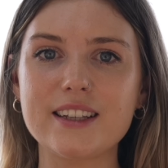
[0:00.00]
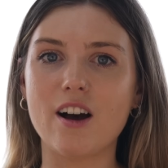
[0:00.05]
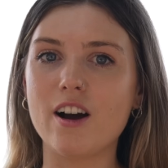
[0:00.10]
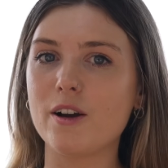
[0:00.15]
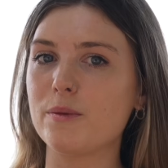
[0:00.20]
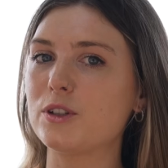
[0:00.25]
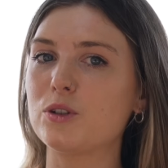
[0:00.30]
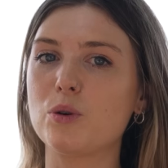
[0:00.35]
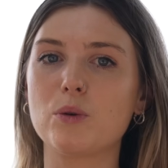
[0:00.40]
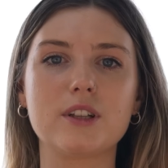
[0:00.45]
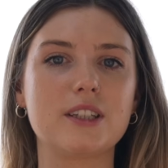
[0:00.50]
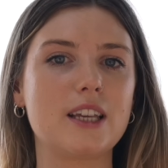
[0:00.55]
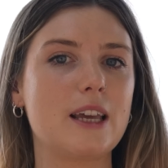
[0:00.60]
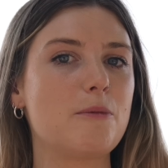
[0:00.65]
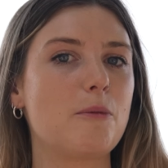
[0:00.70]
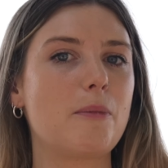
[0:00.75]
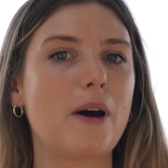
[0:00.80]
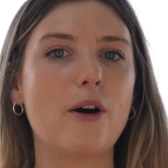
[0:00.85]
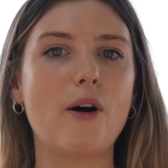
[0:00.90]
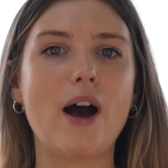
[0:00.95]
I was talking to
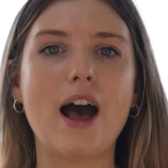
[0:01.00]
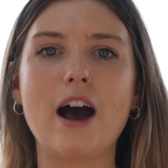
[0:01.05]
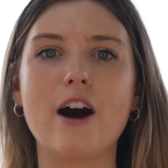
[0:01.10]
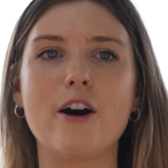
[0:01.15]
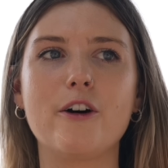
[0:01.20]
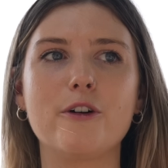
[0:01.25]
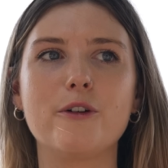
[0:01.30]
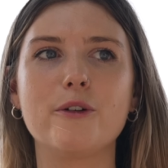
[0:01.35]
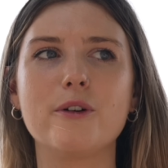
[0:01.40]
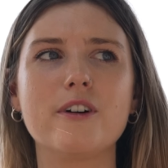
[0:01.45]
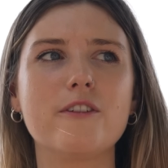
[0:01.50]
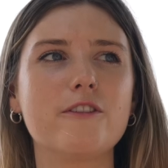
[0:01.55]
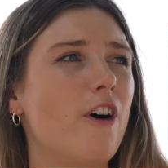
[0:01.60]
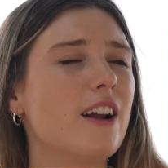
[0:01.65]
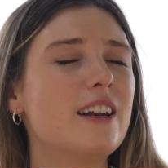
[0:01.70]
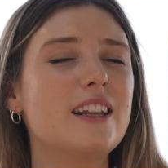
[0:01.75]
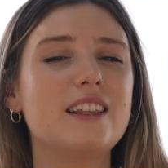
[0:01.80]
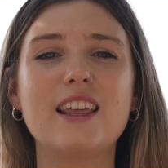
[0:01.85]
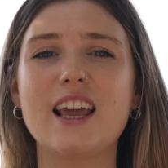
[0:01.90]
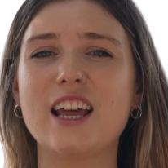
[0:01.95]
him about how
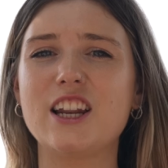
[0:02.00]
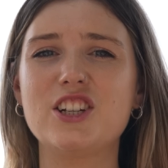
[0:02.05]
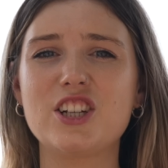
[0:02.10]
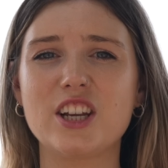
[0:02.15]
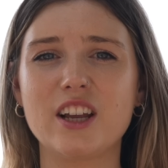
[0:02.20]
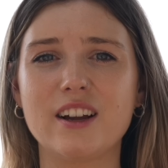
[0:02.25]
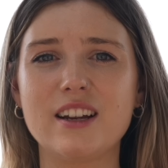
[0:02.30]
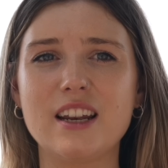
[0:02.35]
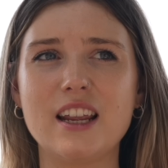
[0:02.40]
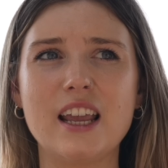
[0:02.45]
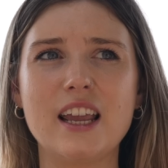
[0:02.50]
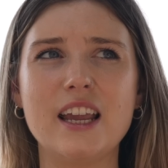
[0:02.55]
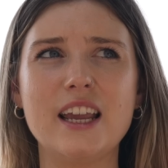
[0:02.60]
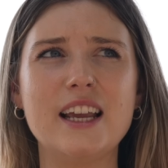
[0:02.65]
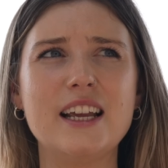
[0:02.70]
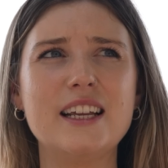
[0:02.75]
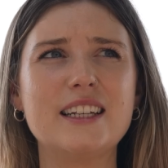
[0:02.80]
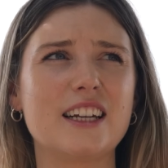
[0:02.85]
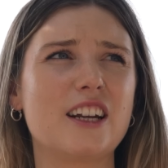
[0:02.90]
finding the energy I need,